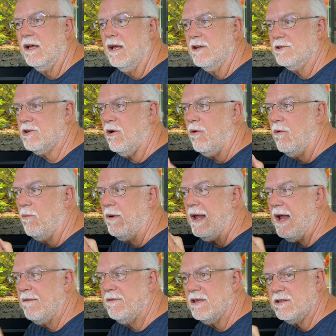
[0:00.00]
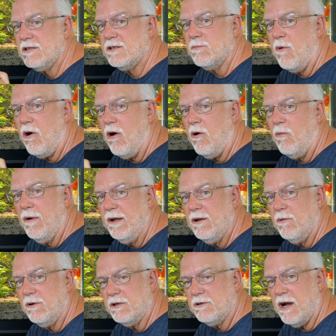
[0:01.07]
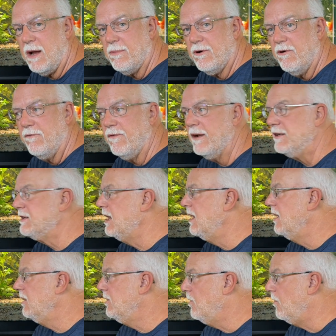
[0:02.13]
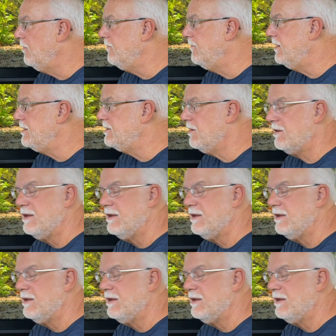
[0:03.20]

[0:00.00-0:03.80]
So we have this small window with tropical fish. Goldfish, on